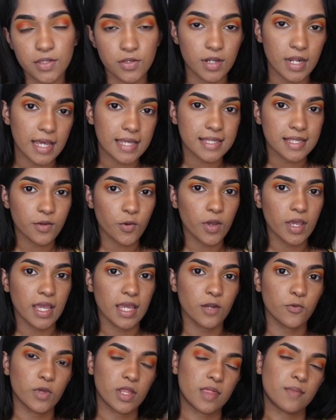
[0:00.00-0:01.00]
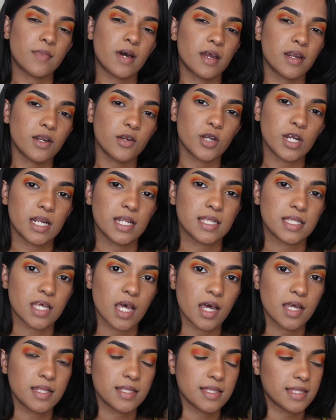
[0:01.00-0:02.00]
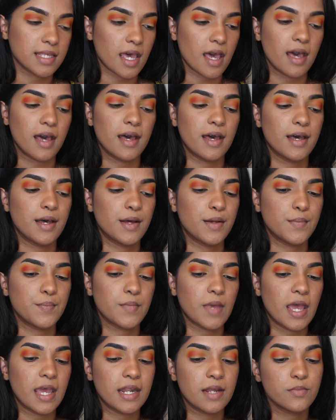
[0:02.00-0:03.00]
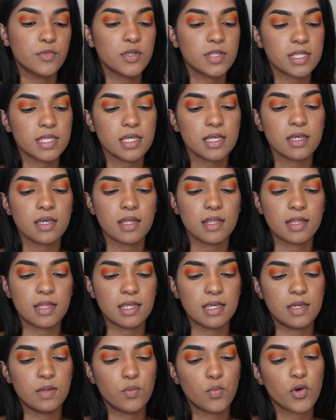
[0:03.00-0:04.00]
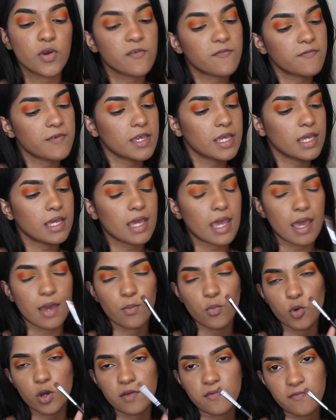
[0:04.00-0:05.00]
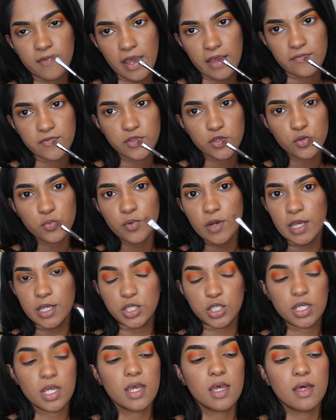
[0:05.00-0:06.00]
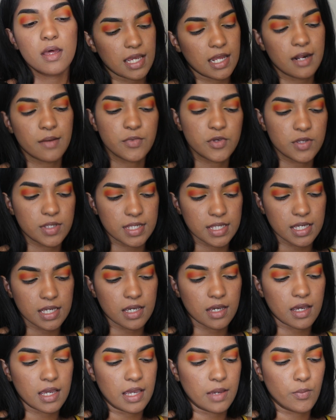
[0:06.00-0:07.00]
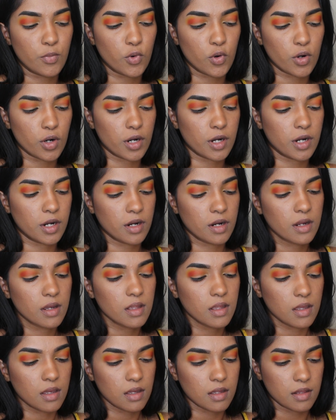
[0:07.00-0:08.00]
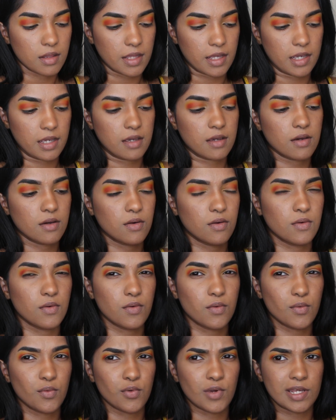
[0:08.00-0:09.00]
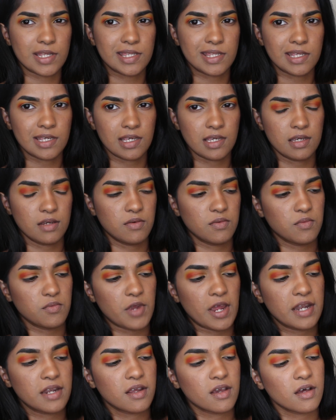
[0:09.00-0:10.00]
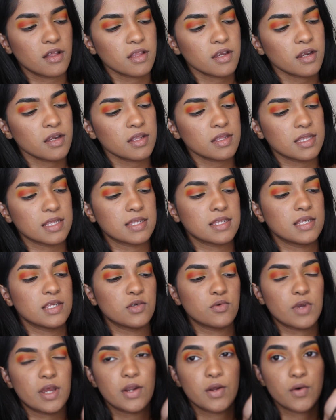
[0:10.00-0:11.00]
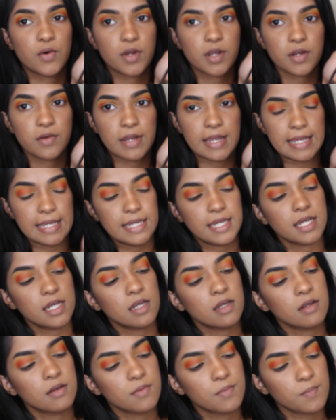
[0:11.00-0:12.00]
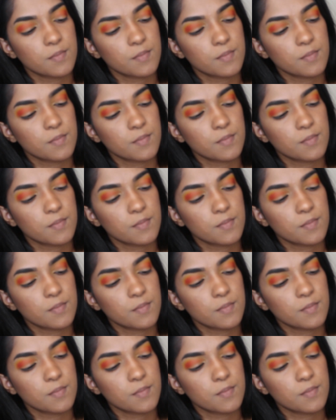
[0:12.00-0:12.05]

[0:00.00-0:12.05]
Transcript: So next I'm going in with Modern Renaissance, and I'm using the Morphe M152 brush, and I'm using a more like rusty red color. This is red ochre right here.